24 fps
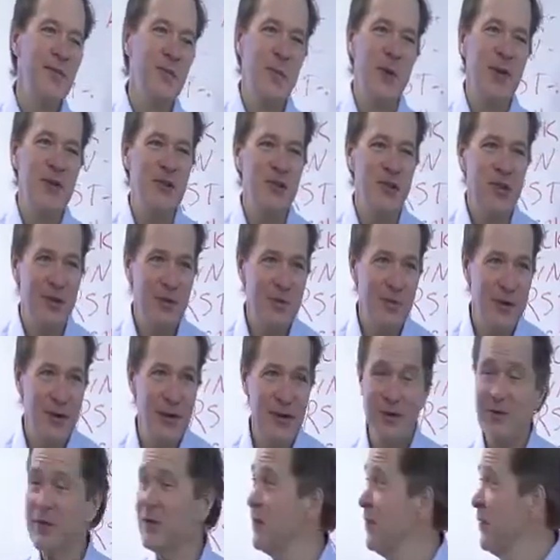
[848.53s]
spreadsheet
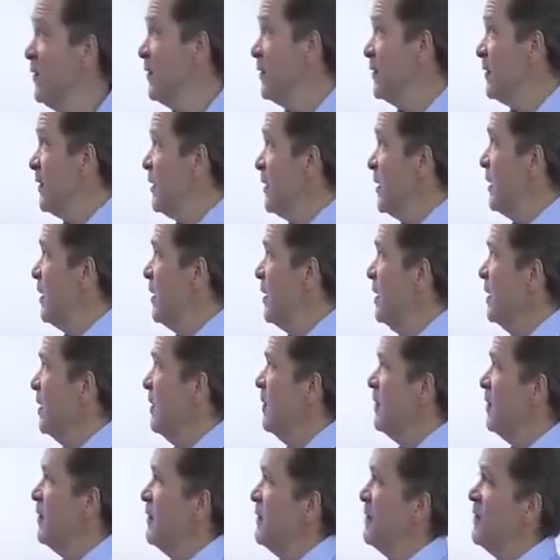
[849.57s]
files and things like that.
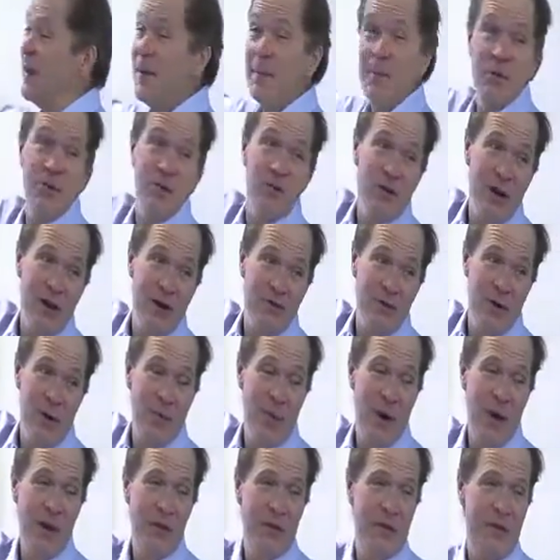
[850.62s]
Disable directory
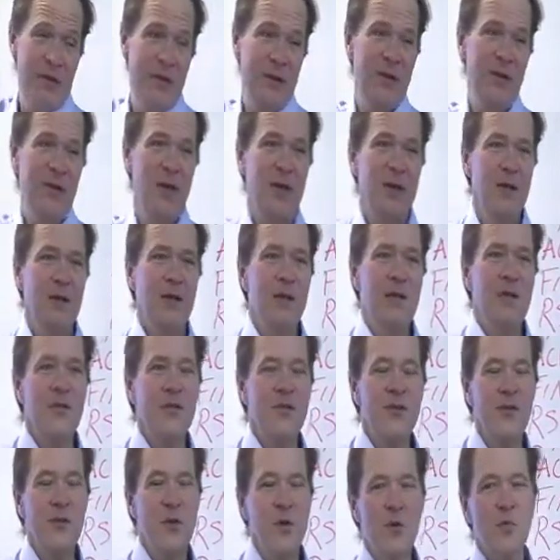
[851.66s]
browsing.
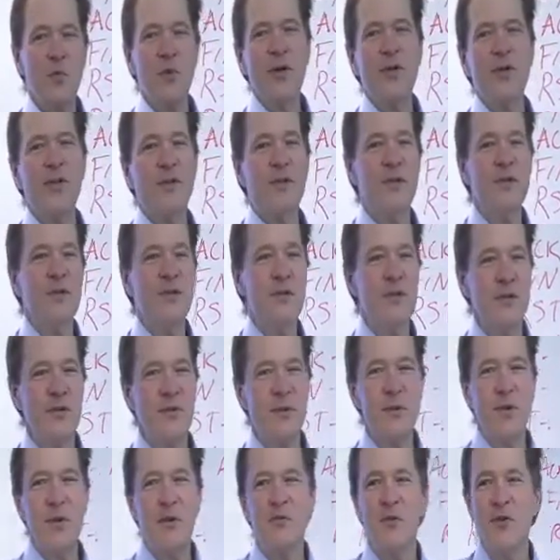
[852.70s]
There's no reason to do this.
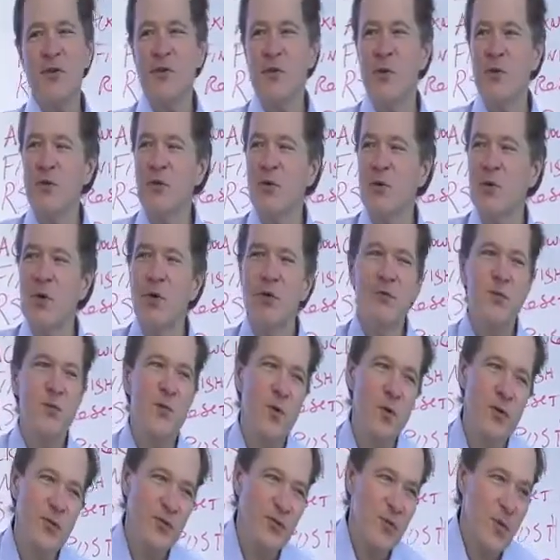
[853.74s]
Sometimes it's also called
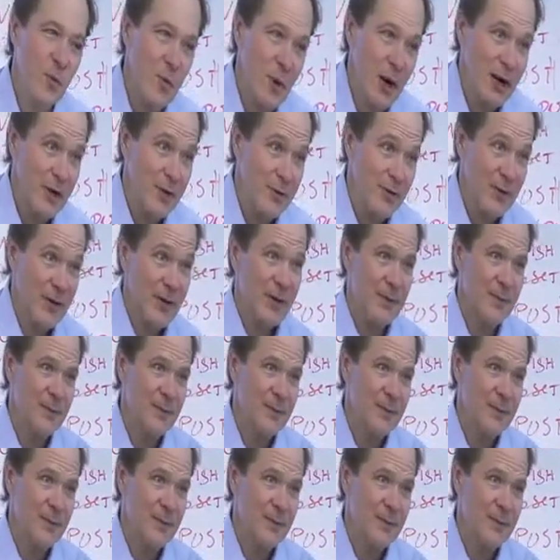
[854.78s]
forceful browsing.